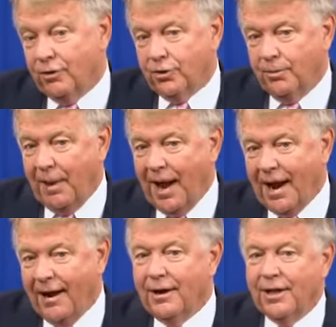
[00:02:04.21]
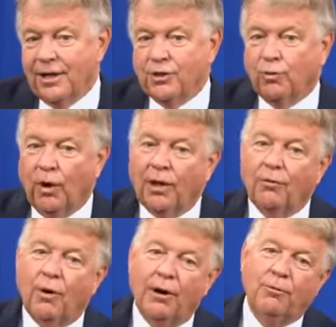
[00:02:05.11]
because the buyer is well
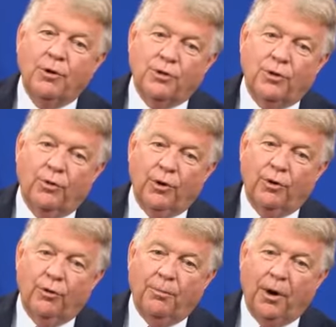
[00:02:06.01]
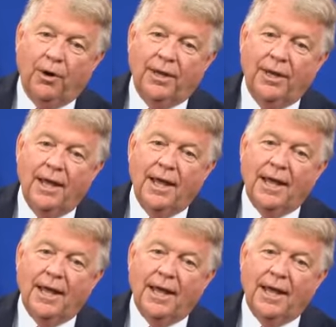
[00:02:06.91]
aware of what's going on in the market,